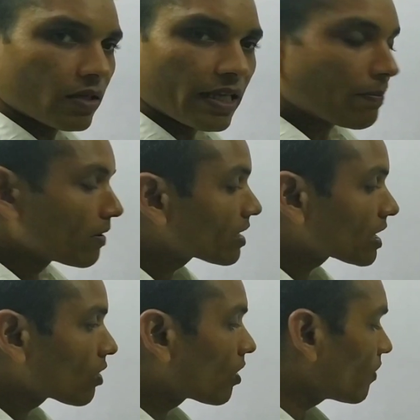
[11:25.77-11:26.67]

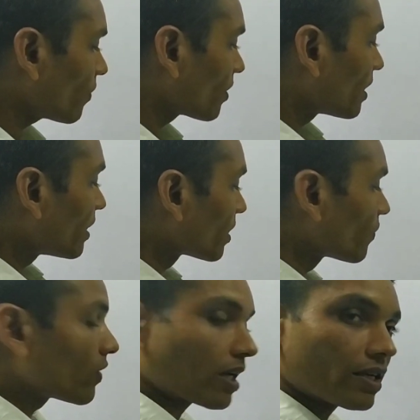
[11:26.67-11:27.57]
definition of
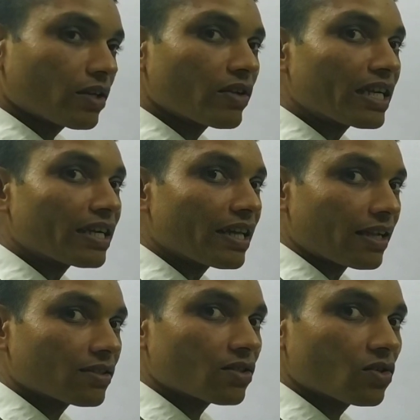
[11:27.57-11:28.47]
refractive
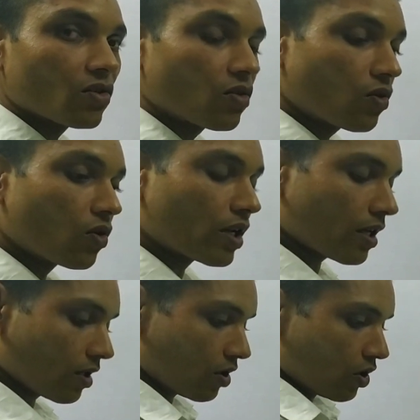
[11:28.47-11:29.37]
index.
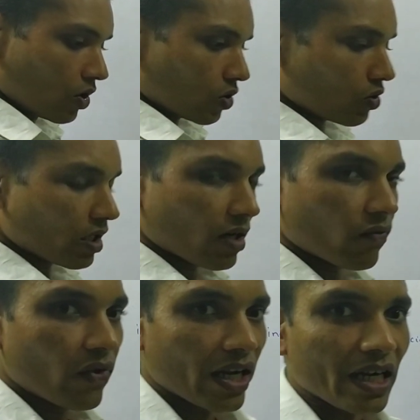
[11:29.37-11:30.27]
Okay, so the
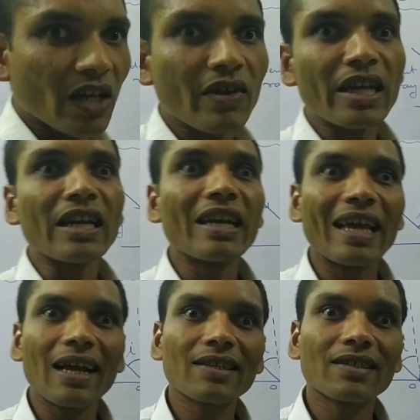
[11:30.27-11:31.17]
refractive
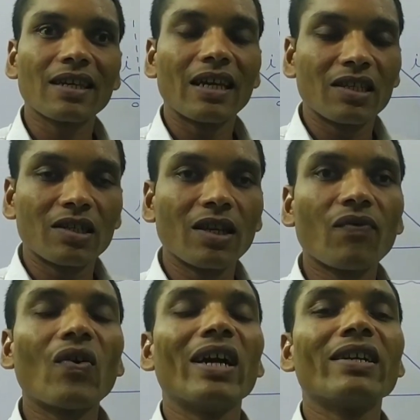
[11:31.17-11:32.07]
index is
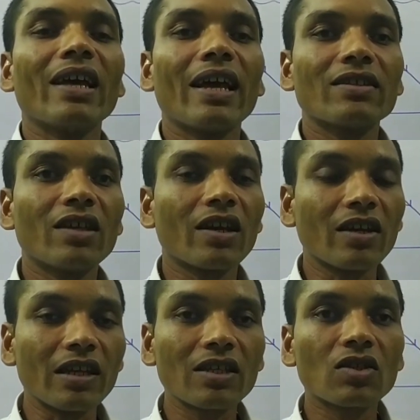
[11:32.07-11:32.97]
defined as the
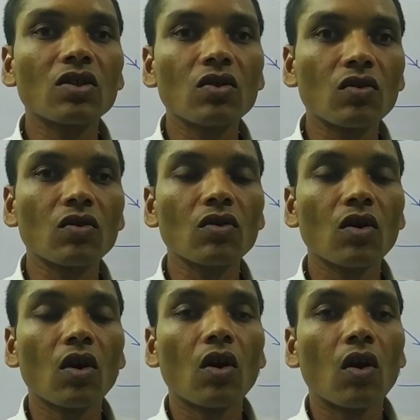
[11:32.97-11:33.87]
ratio
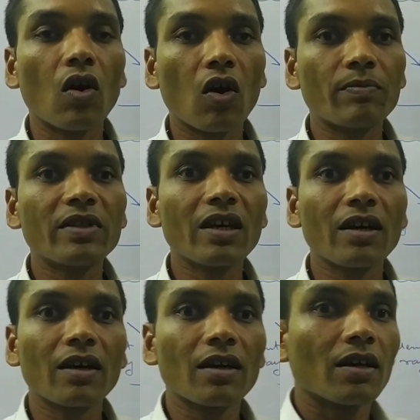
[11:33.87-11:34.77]
of
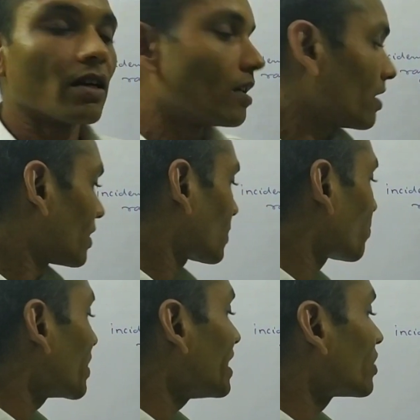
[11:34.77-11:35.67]
the
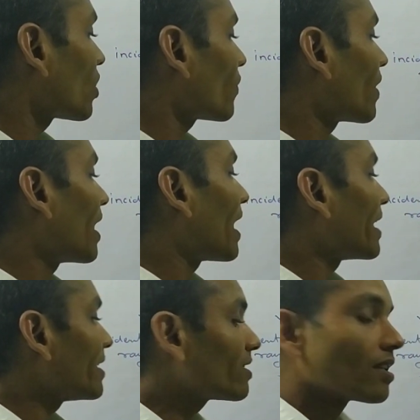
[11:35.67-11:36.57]
speed of
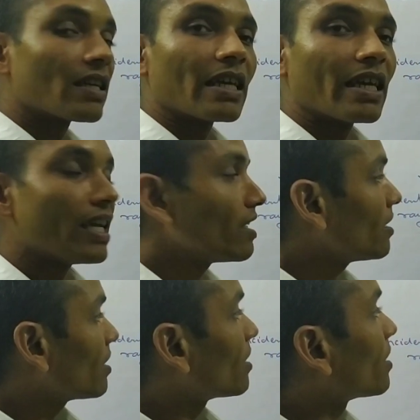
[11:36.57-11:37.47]
light in